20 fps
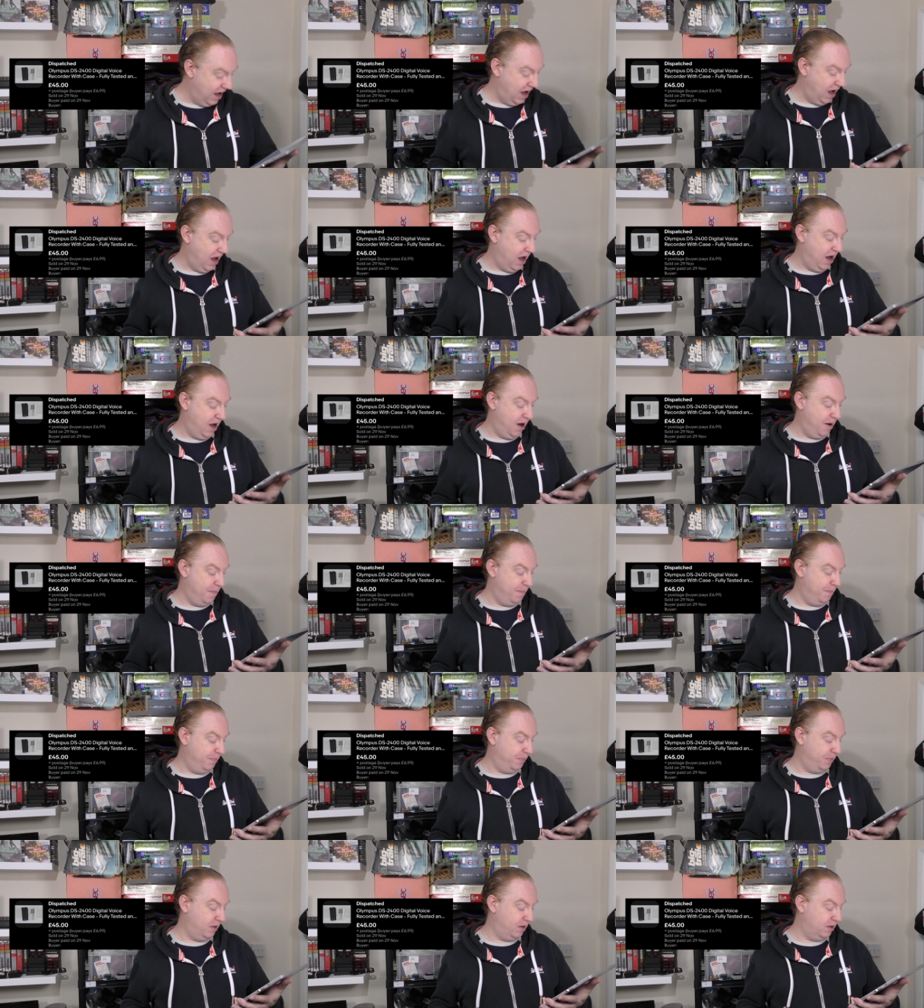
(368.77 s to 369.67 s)

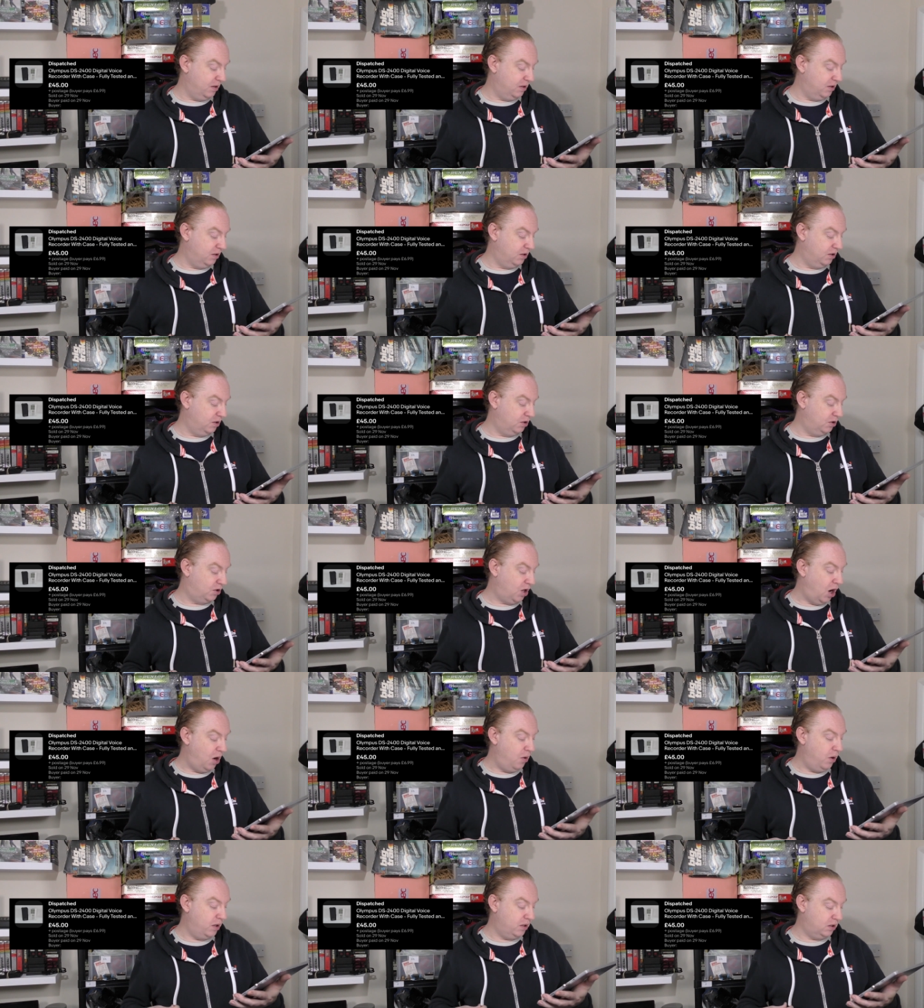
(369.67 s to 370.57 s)
So as
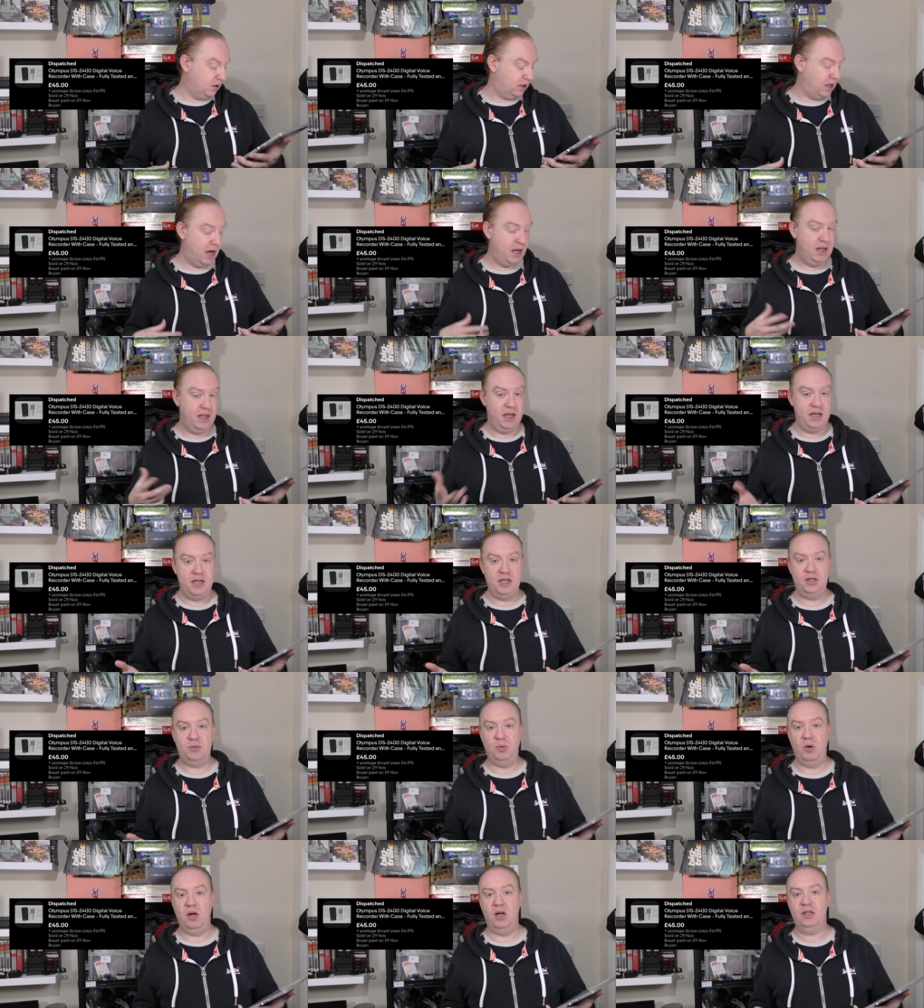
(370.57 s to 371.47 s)
I say,
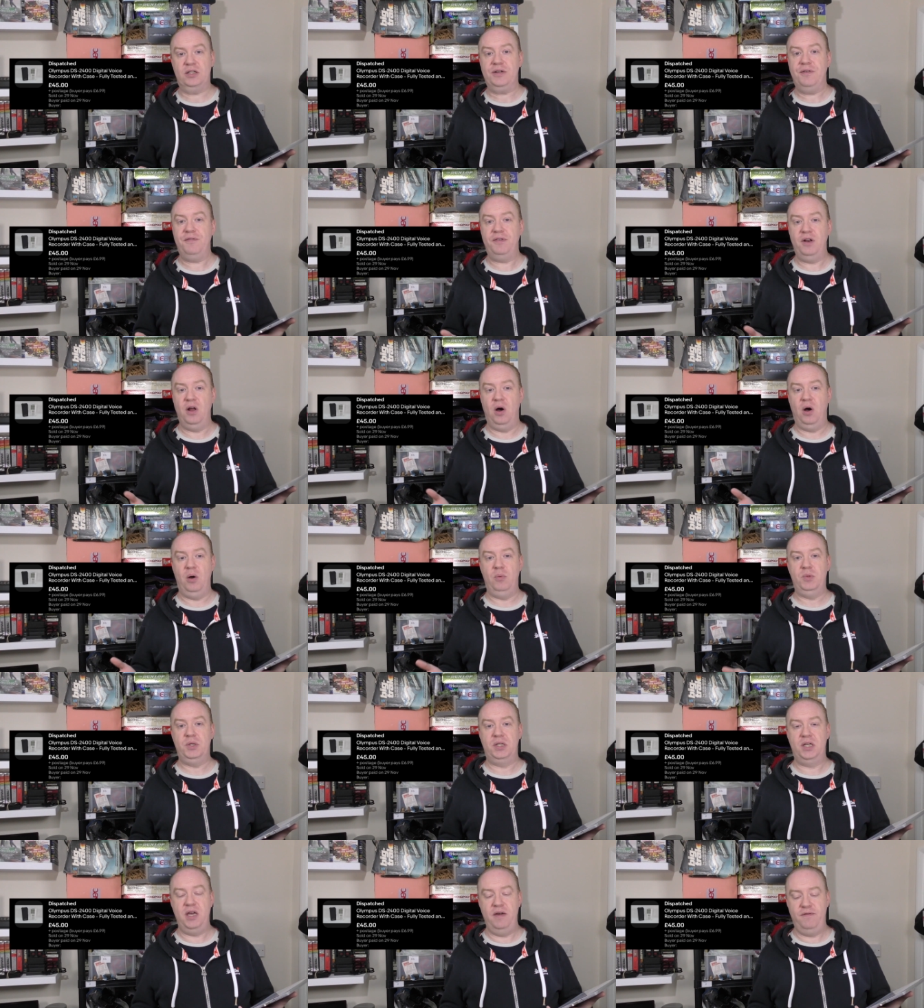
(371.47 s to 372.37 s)
these were something that I
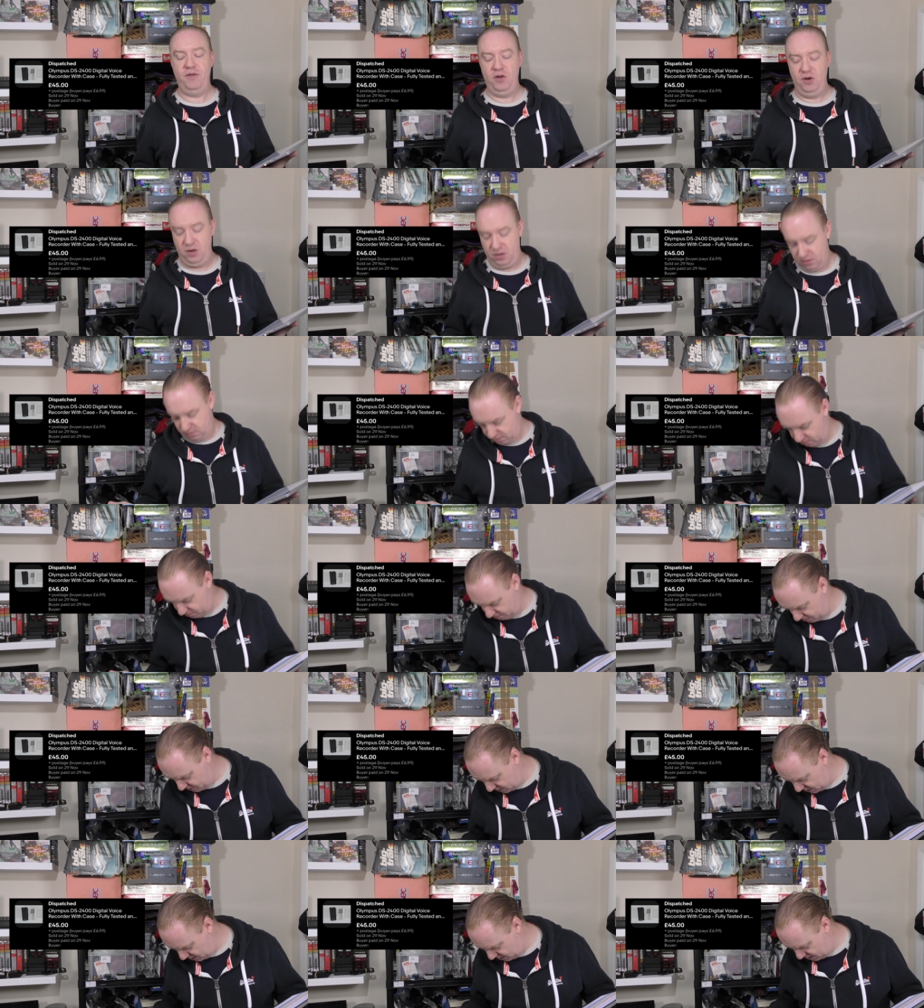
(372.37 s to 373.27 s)
was given,
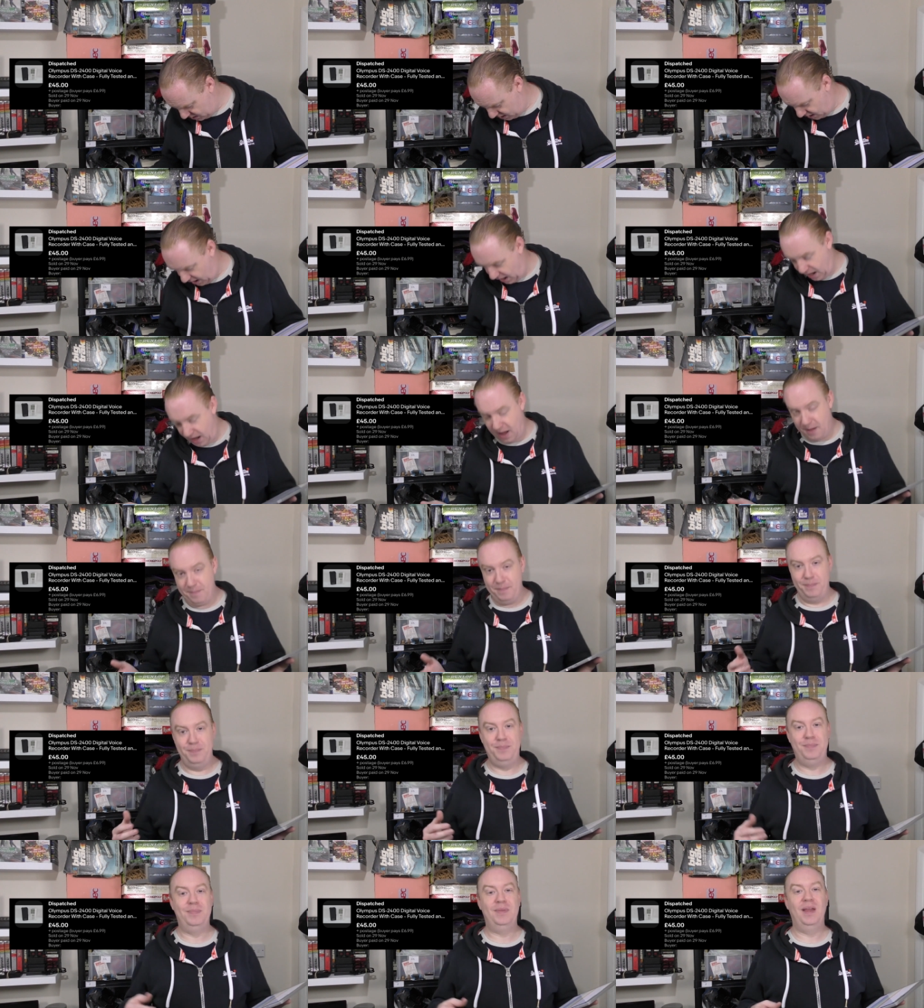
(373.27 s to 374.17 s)
and